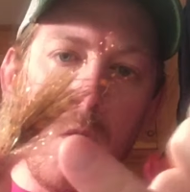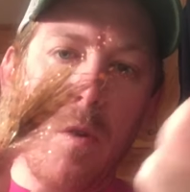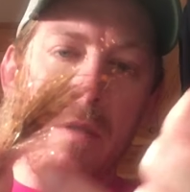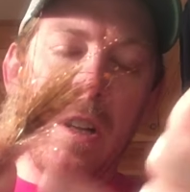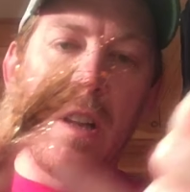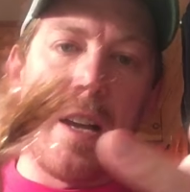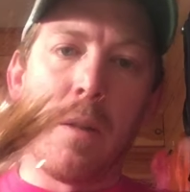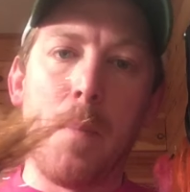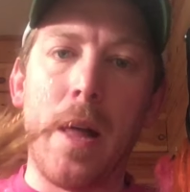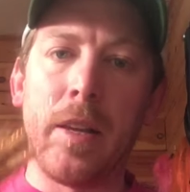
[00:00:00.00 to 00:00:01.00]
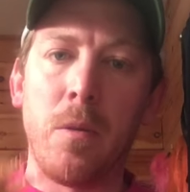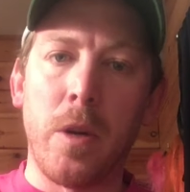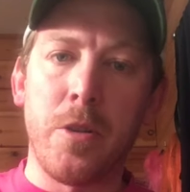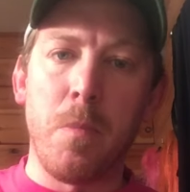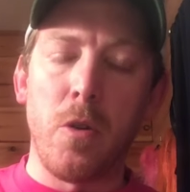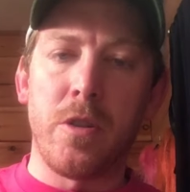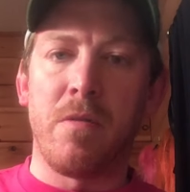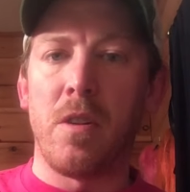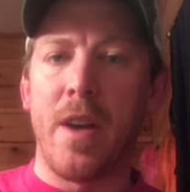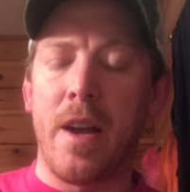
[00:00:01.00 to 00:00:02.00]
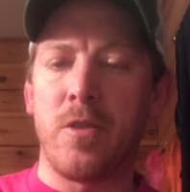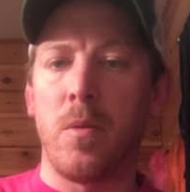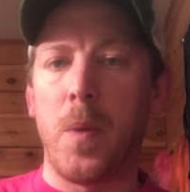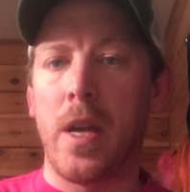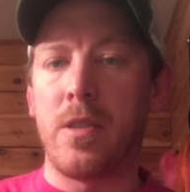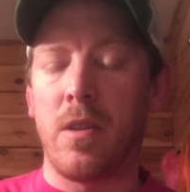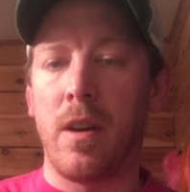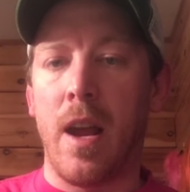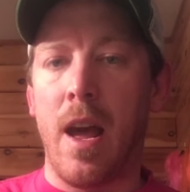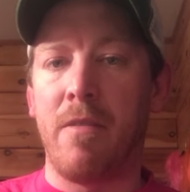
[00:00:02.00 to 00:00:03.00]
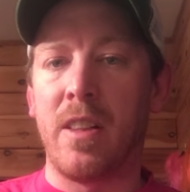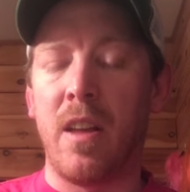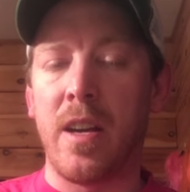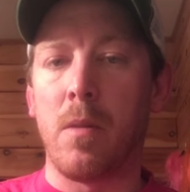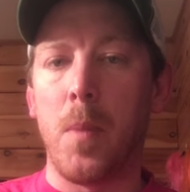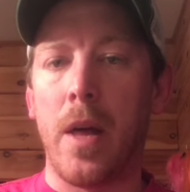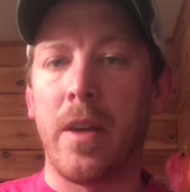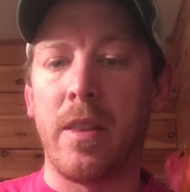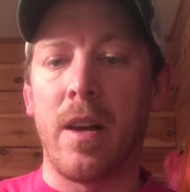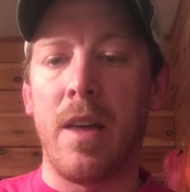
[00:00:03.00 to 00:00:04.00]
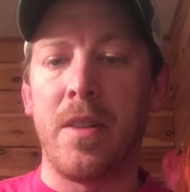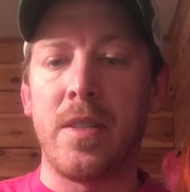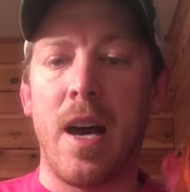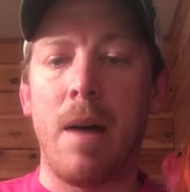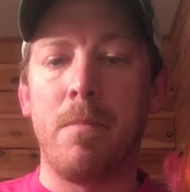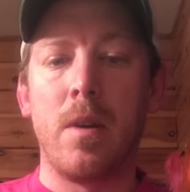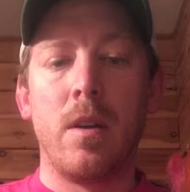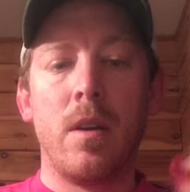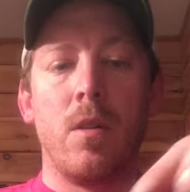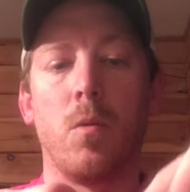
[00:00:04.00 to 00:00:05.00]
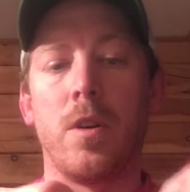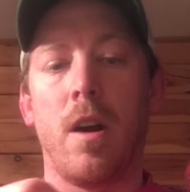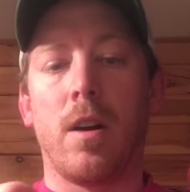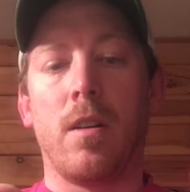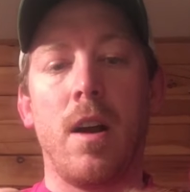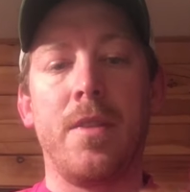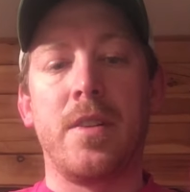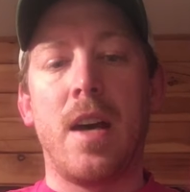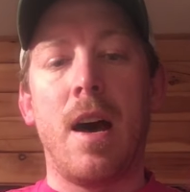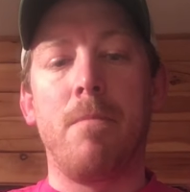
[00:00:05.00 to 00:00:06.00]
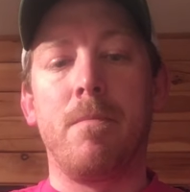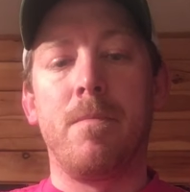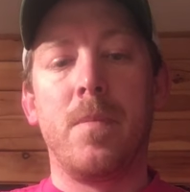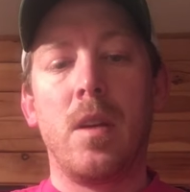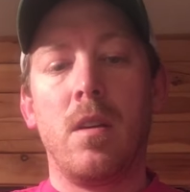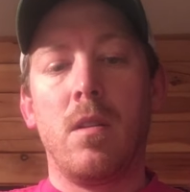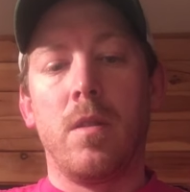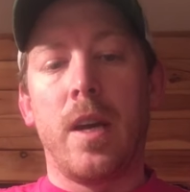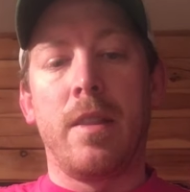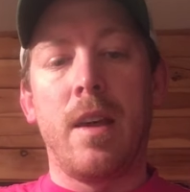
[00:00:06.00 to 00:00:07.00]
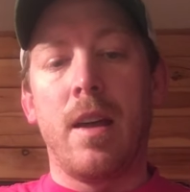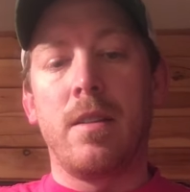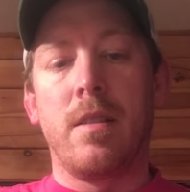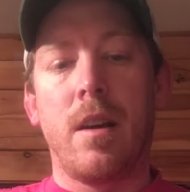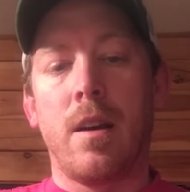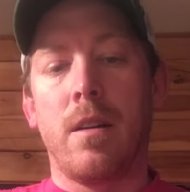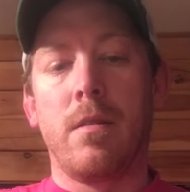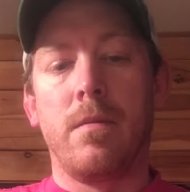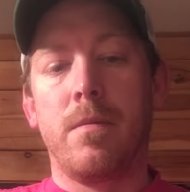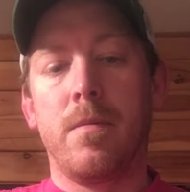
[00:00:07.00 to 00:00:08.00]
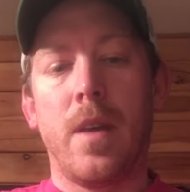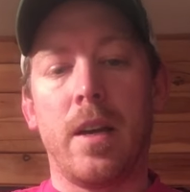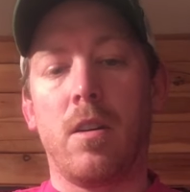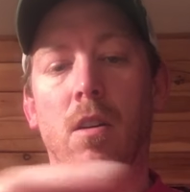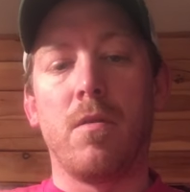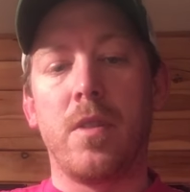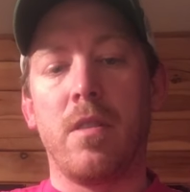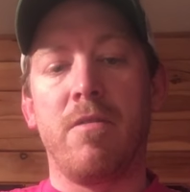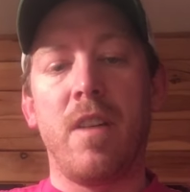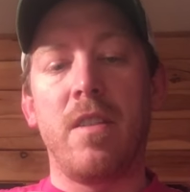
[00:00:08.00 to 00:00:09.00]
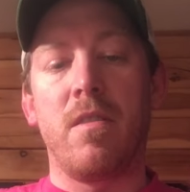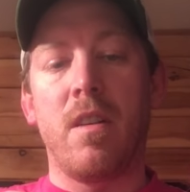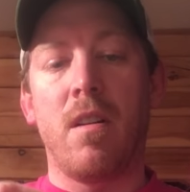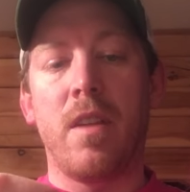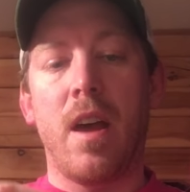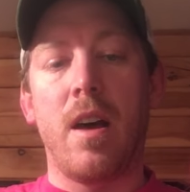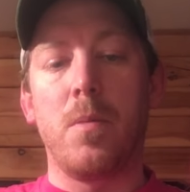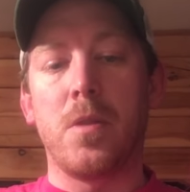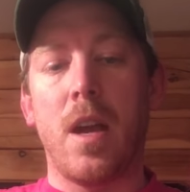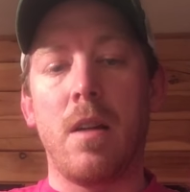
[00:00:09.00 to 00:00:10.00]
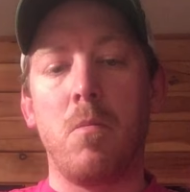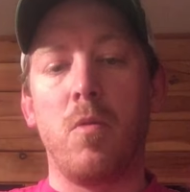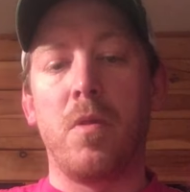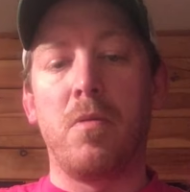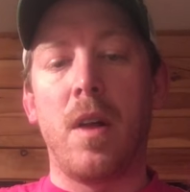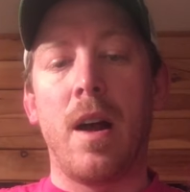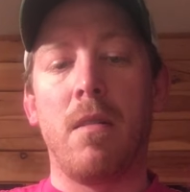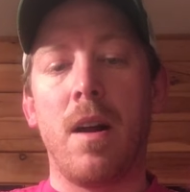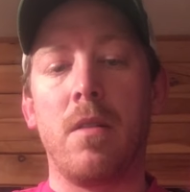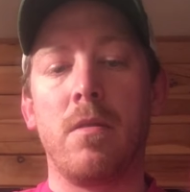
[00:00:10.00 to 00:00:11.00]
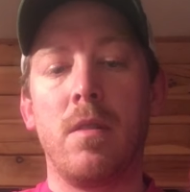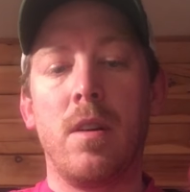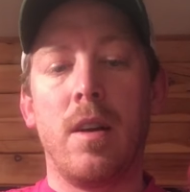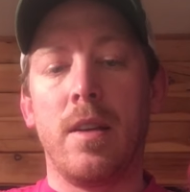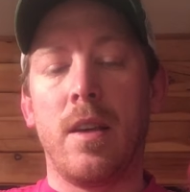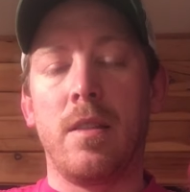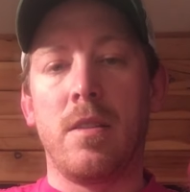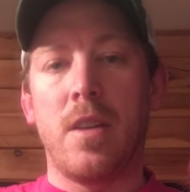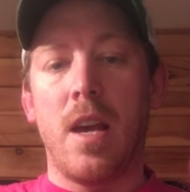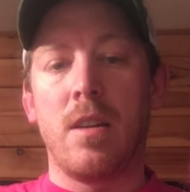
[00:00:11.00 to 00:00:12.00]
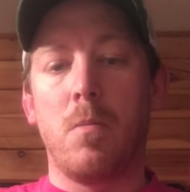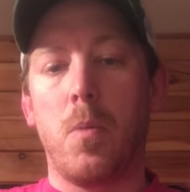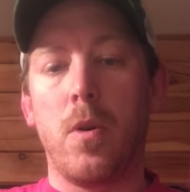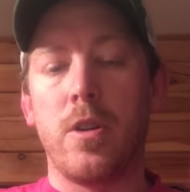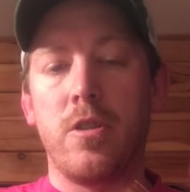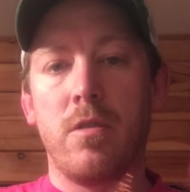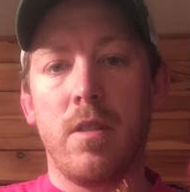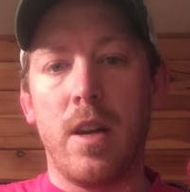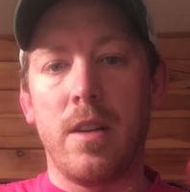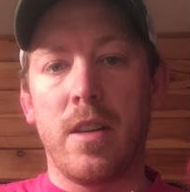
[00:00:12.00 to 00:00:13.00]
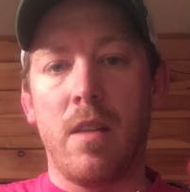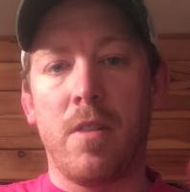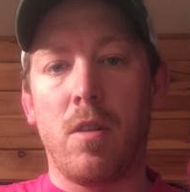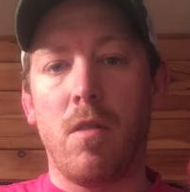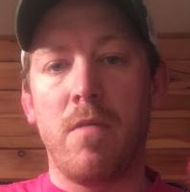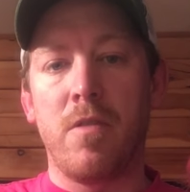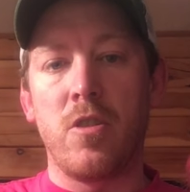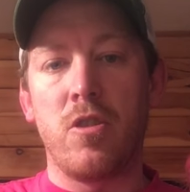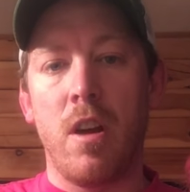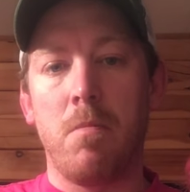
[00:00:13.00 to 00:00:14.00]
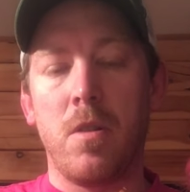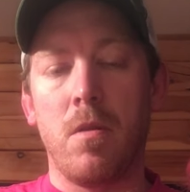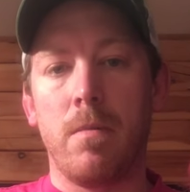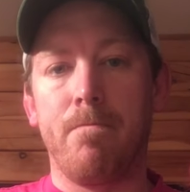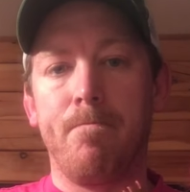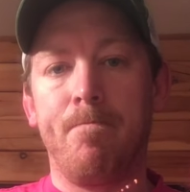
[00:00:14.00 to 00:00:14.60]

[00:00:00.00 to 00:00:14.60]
We have a lighter belly, which most of your natural baits are going to have a lighter belly than on the top. We're darker on the top. We got that that curve to the feather there. That helps kind of move the fly around. And then this head to push. It has kind of a crayfish shape to it.